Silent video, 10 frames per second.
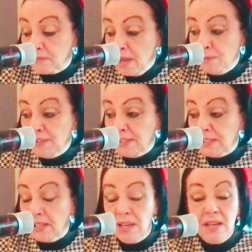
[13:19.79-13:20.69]
It was
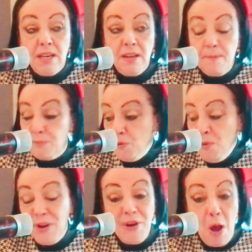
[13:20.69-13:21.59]

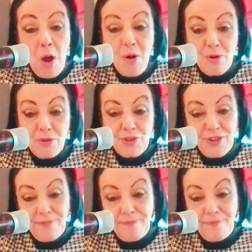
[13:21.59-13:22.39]
broken heart.